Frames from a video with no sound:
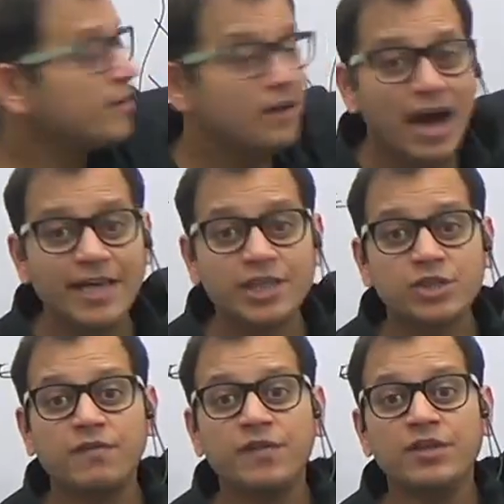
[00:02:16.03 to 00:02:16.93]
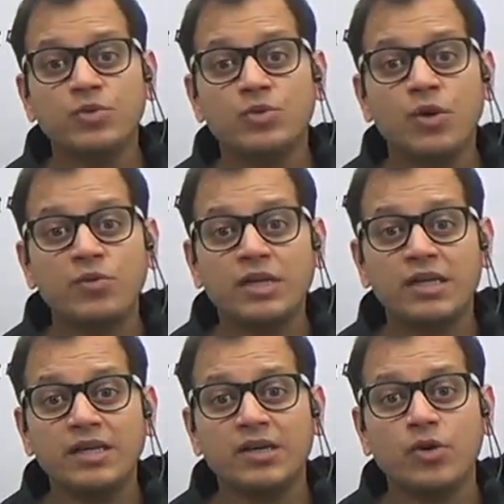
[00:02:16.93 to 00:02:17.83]
ice free throughout the
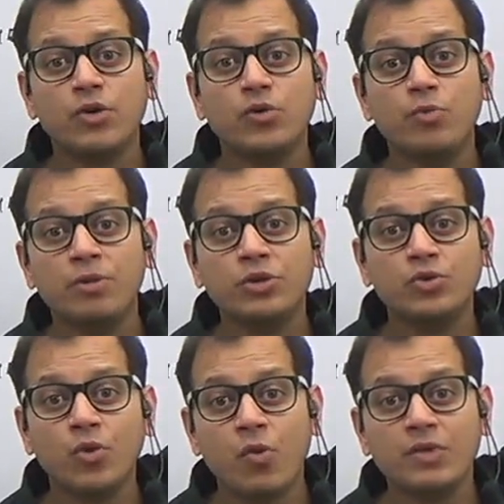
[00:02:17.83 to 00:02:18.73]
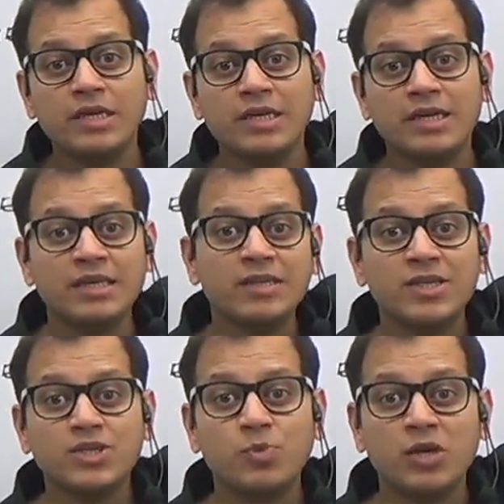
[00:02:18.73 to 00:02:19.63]
year or open throughout the year in
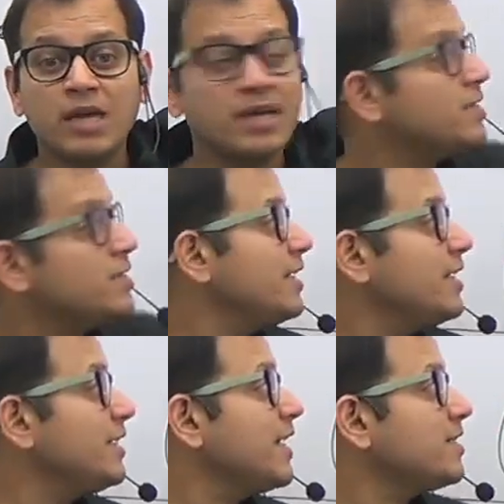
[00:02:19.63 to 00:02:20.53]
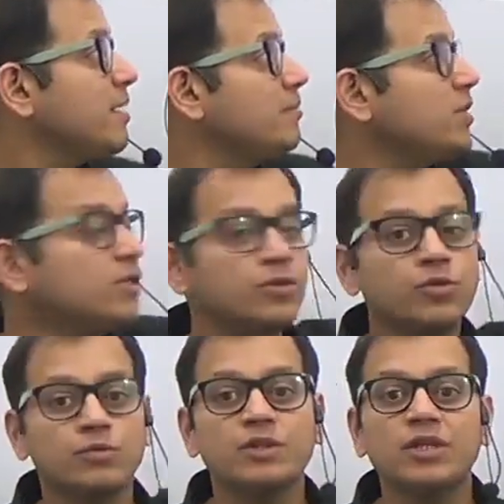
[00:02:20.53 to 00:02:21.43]
this polar region? It has something to
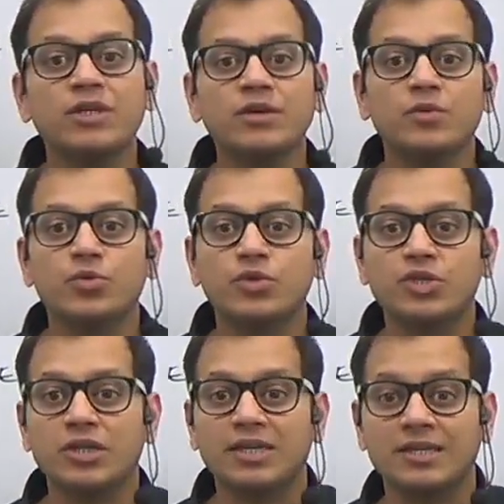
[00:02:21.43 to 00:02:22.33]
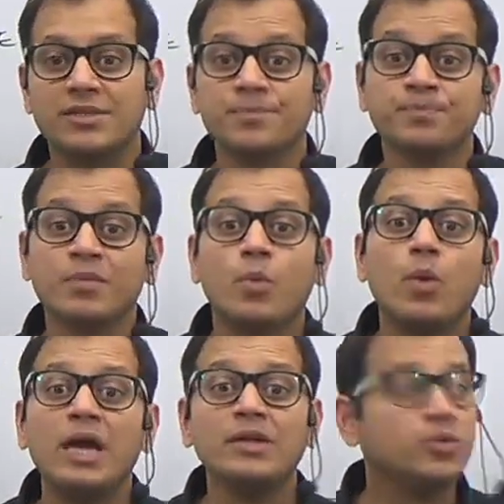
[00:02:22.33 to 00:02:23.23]
do with the ocean currents.
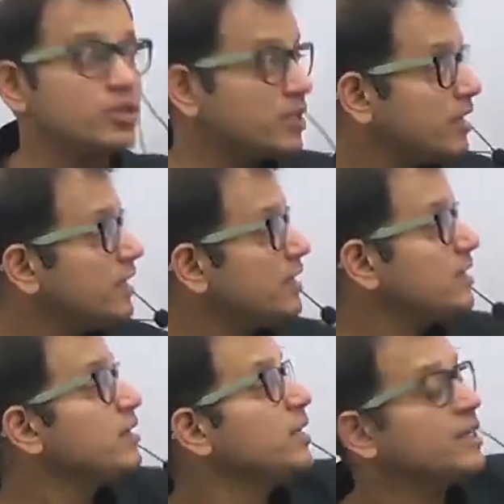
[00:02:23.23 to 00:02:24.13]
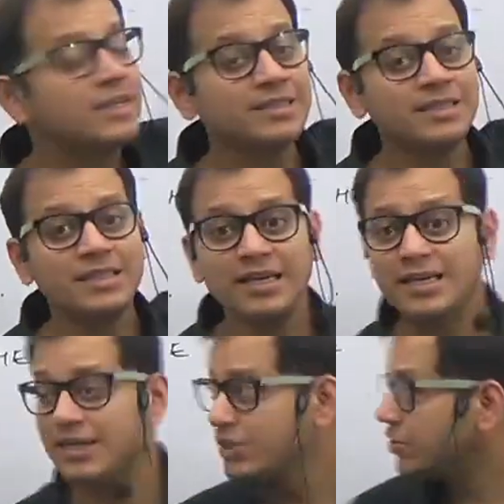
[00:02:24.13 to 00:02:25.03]
Why the ocean current is reaching there?
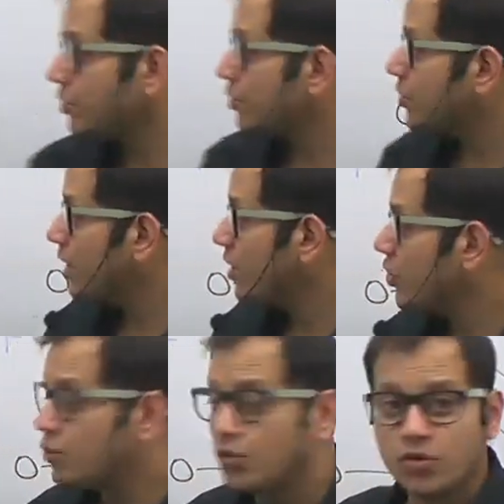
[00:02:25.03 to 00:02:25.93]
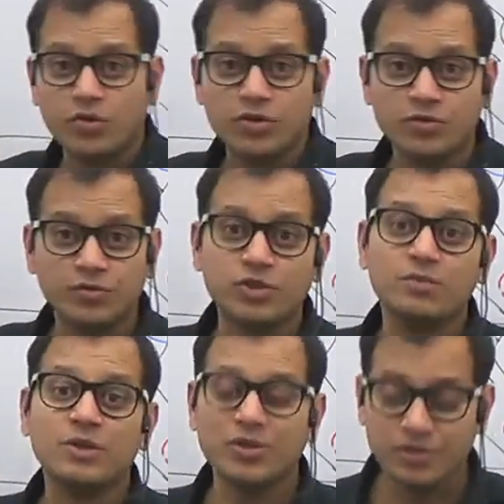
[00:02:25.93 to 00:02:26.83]
It is due to the Coriolis force,
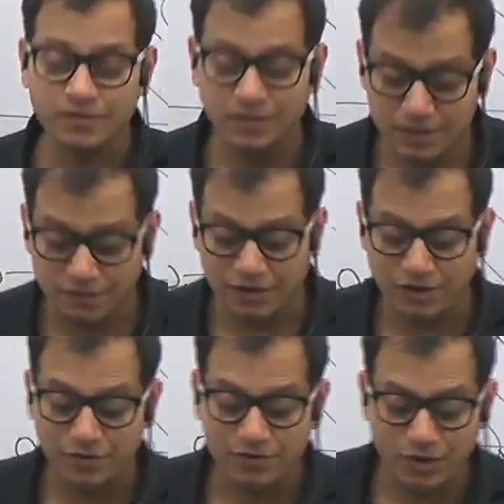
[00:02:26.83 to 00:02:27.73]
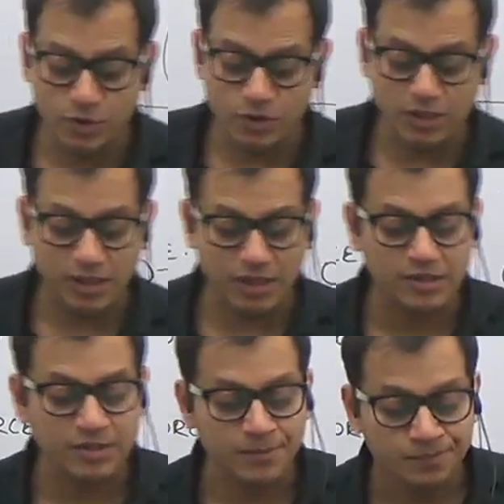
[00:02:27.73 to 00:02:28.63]
because of the drifting of the ocean
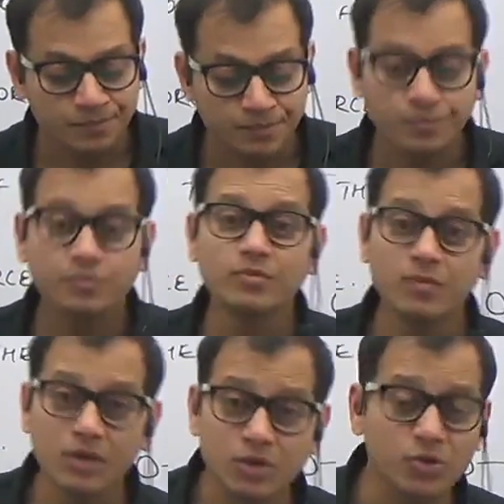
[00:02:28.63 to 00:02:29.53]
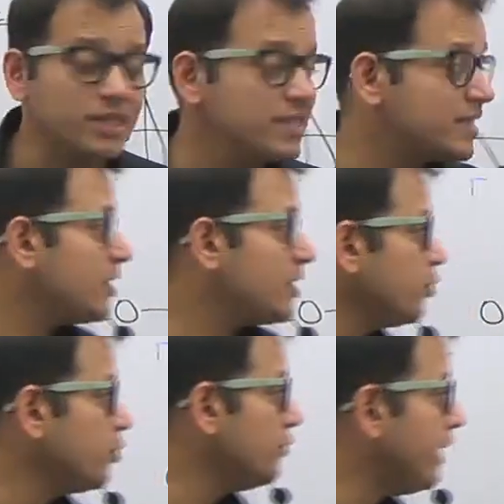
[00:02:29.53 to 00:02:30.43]
currents. So these are the
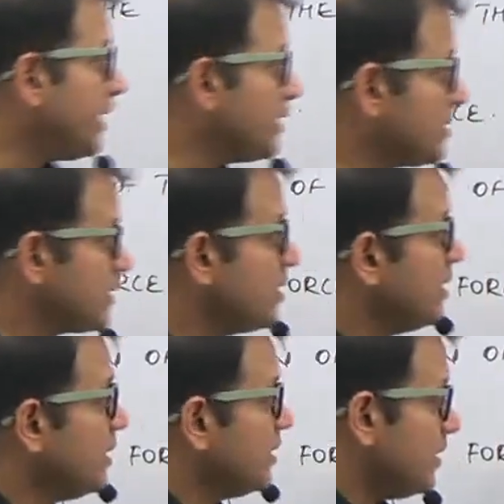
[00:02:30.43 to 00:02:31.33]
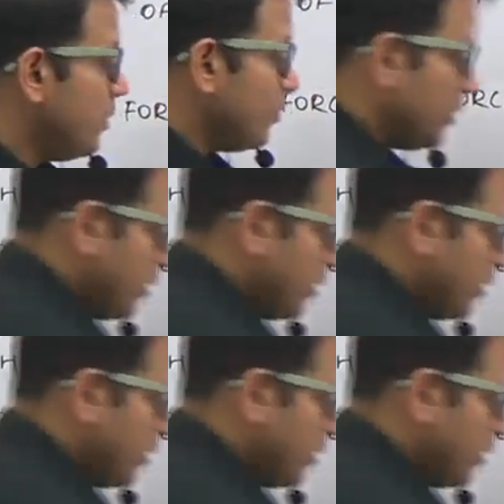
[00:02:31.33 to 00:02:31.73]
two factors. Now